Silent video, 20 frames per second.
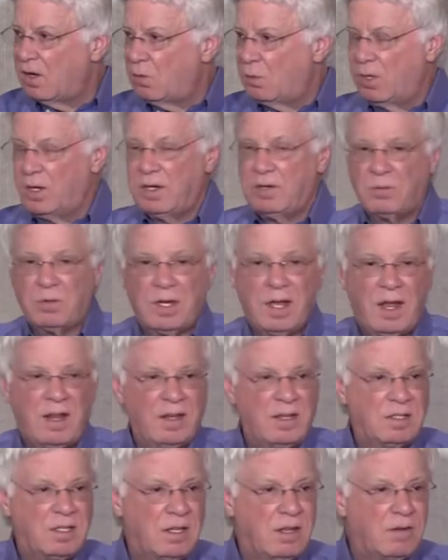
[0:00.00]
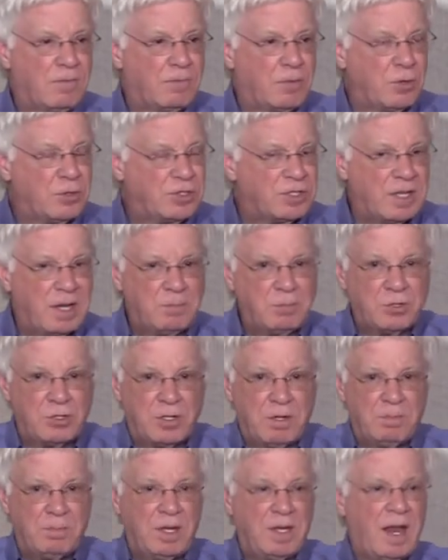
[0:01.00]
When in reality, the first step should
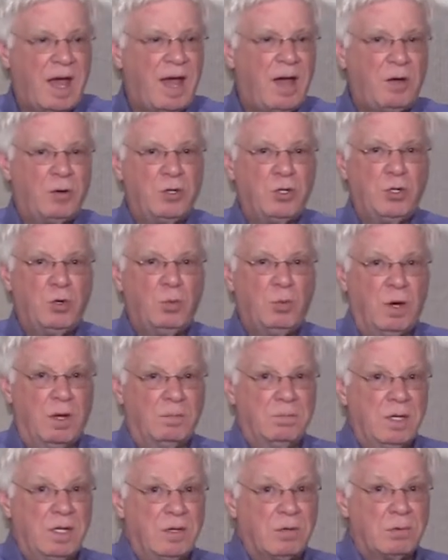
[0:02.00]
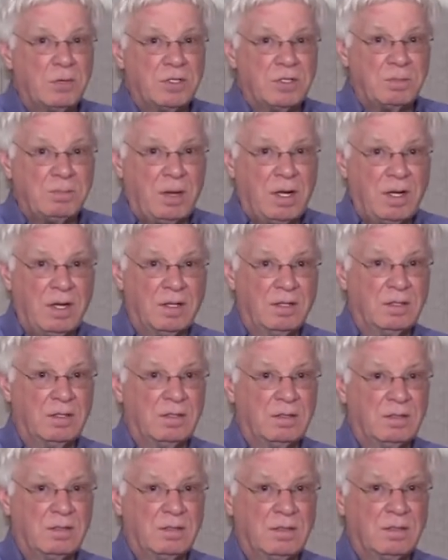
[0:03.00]
have been how do you want me to respond?
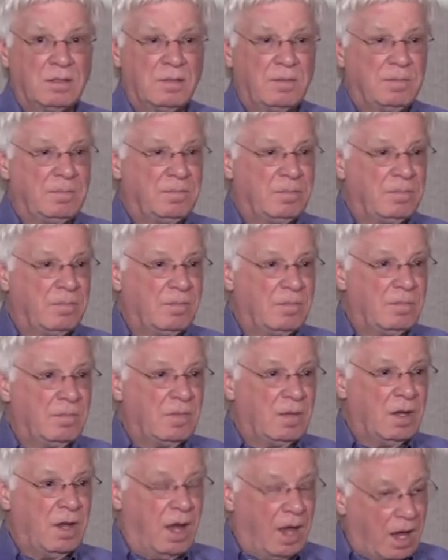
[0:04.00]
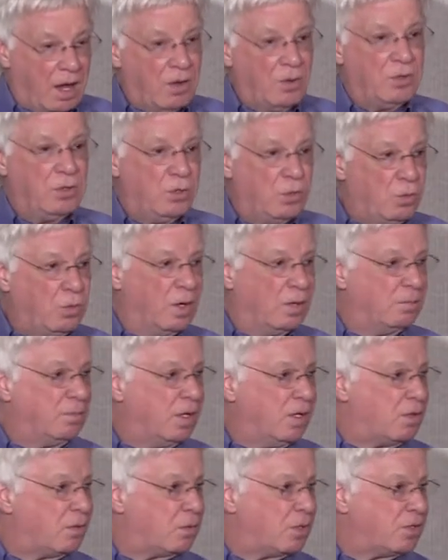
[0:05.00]
How do you want
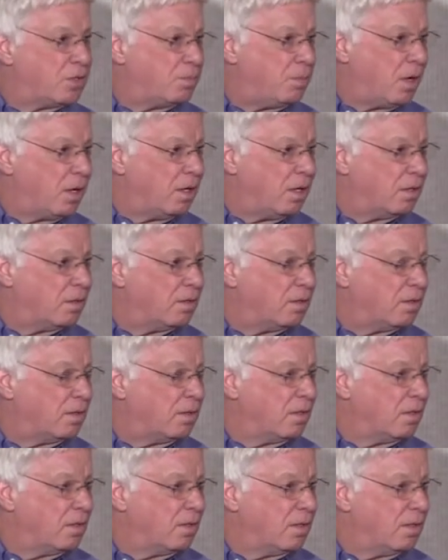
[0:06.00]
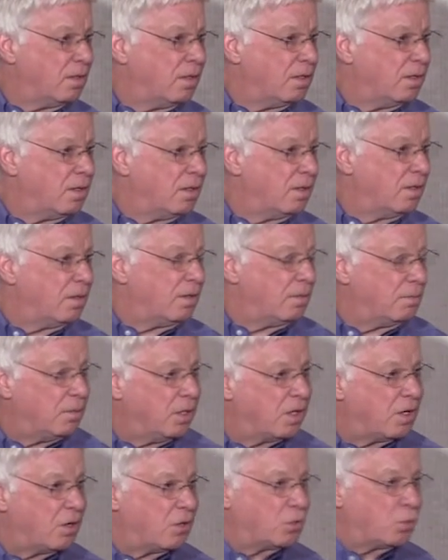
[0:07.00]
me to respond?
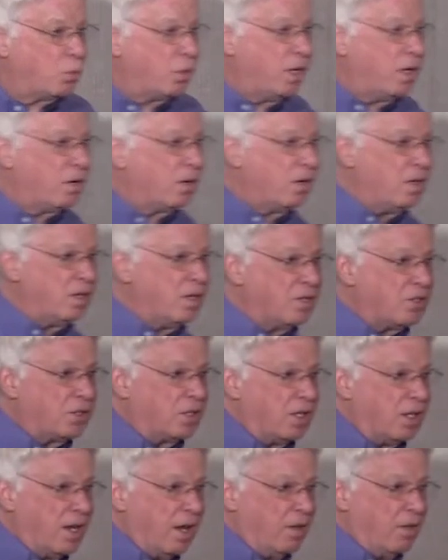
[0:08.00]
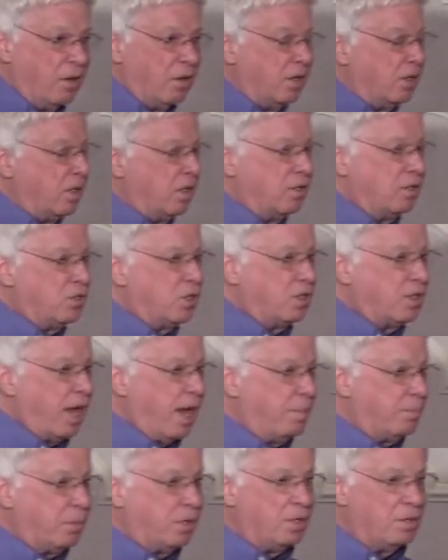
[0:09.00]
Because we are in this together. It didn't just
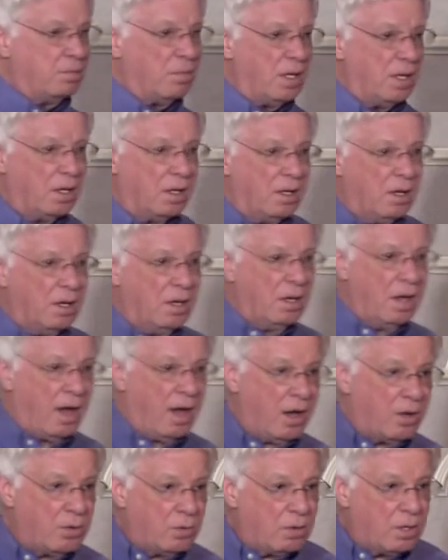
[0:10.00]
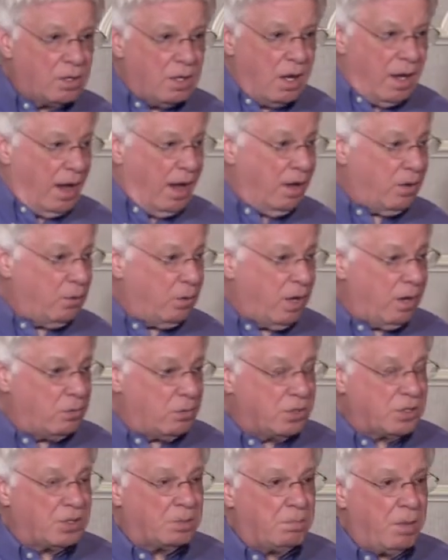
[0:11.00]
happen to me. How do I, how do I
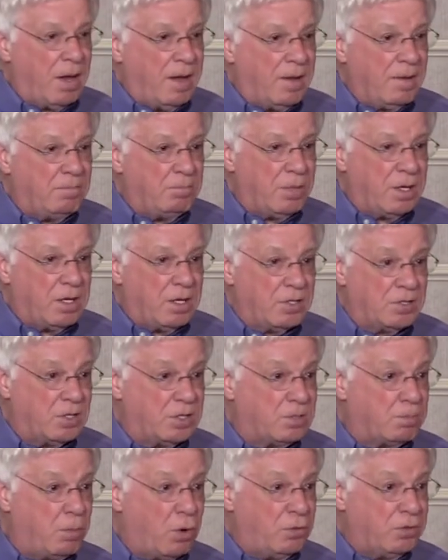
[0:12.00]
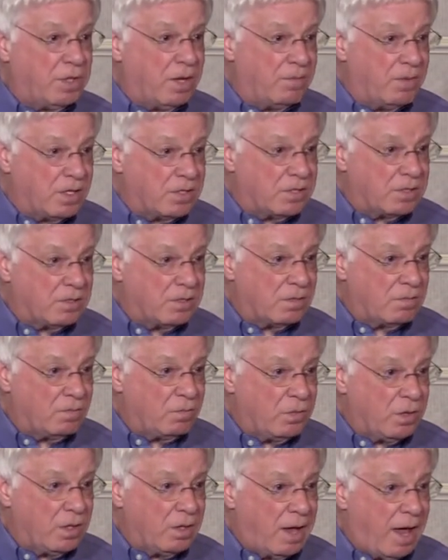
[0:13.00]
respond? Because it's both of us
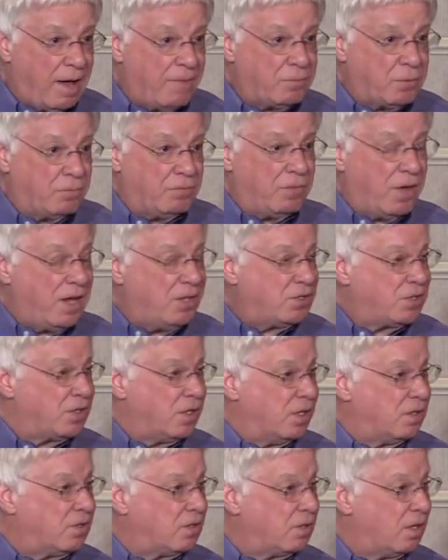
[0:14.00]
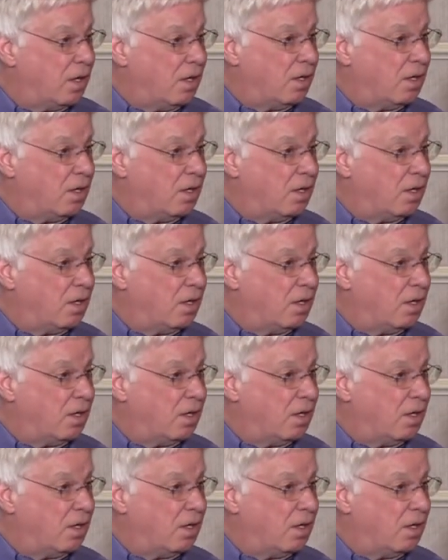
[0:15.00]
have to face this.